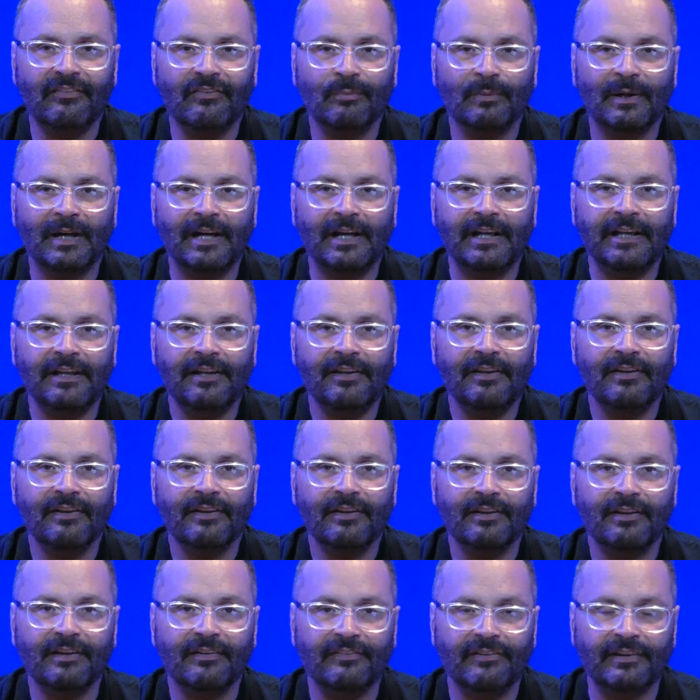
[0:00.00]
why
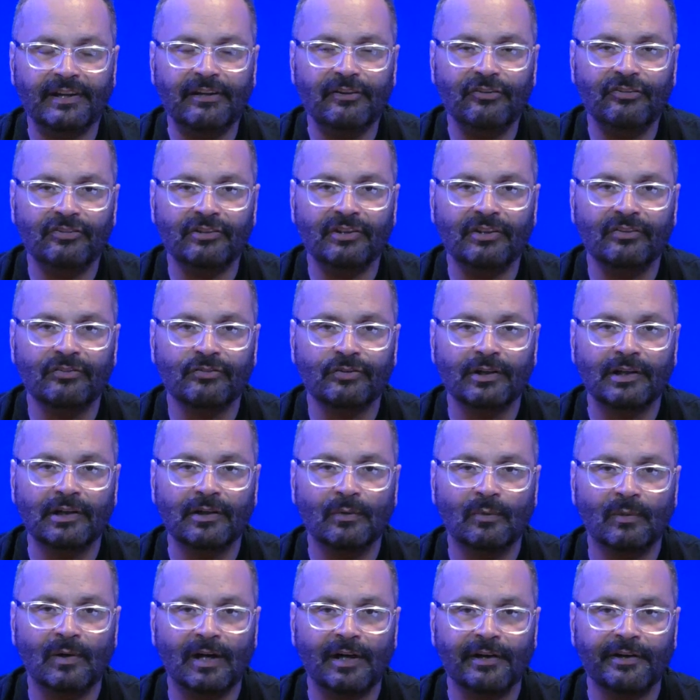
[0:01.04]
they say you shouldn't drink
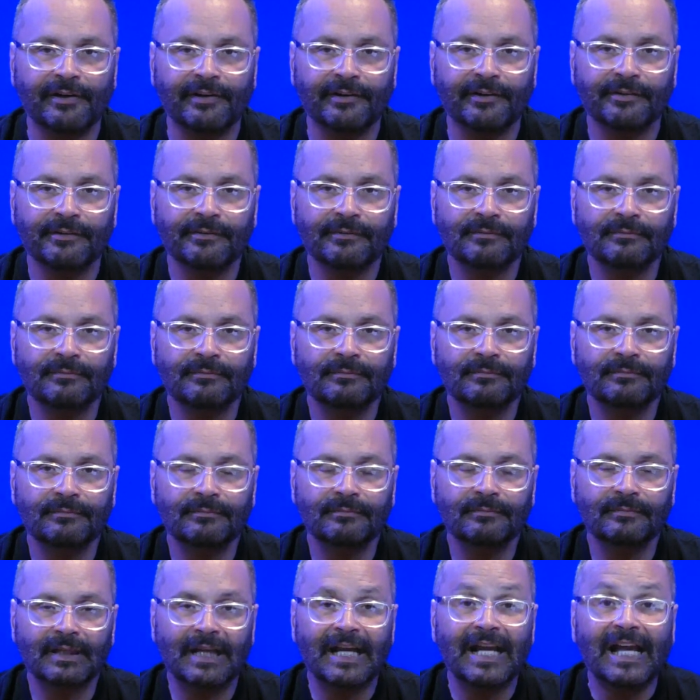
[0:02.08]
water?
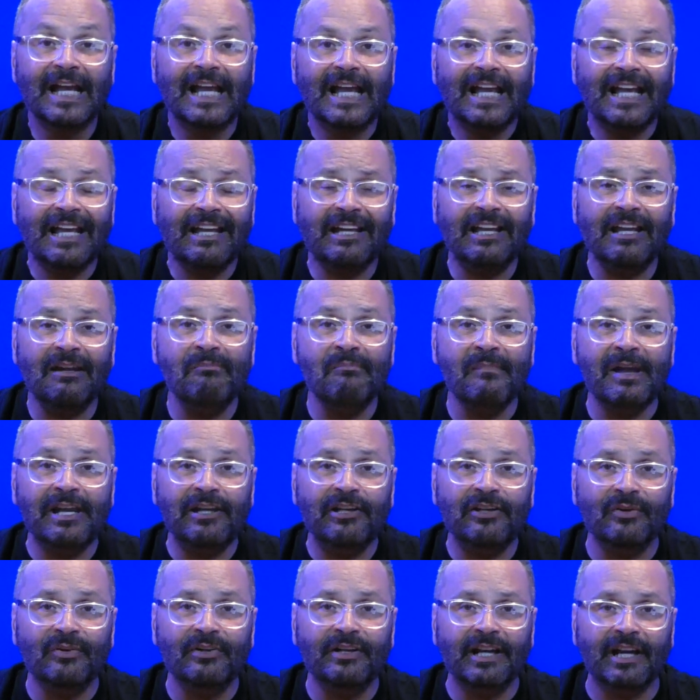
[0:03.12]
It can make
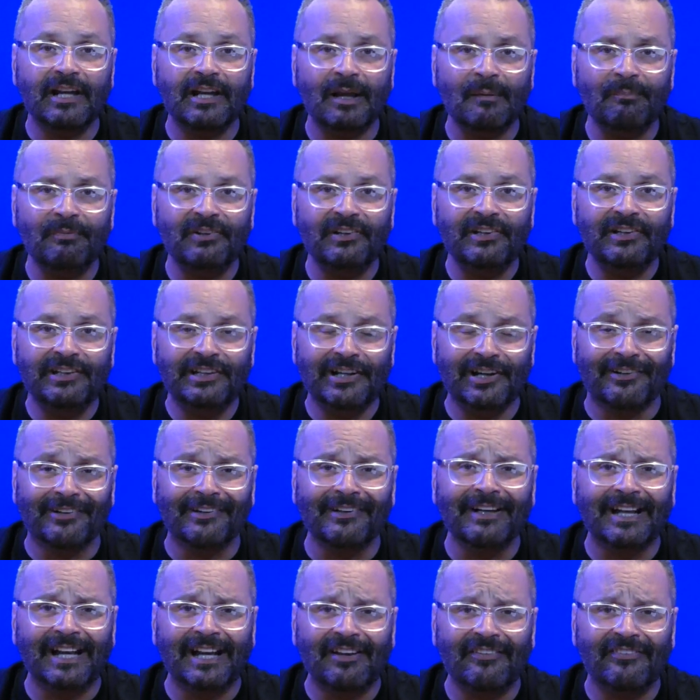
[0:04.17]
you get up to
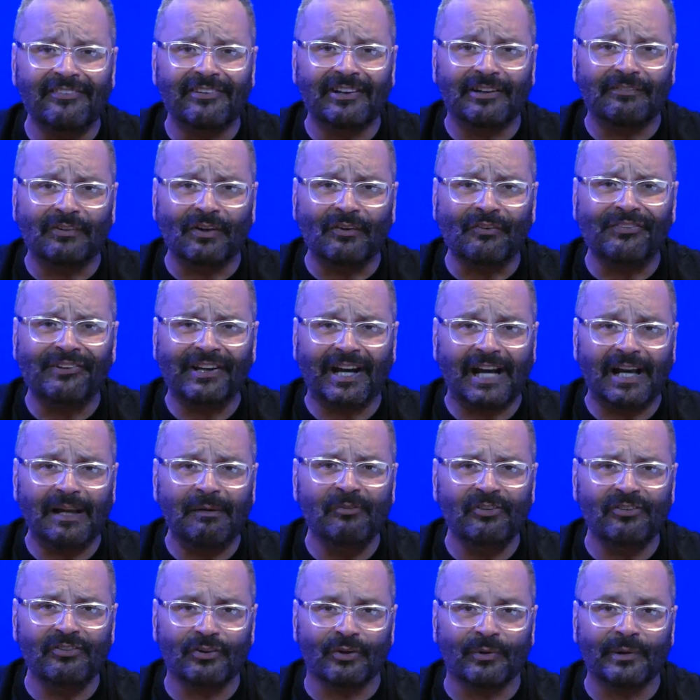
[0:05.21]
urinate several
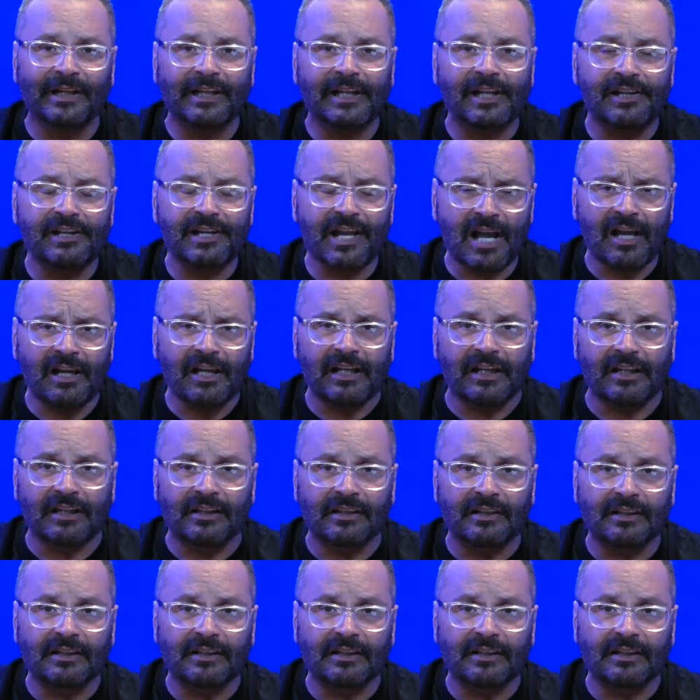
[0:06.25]
times during the night.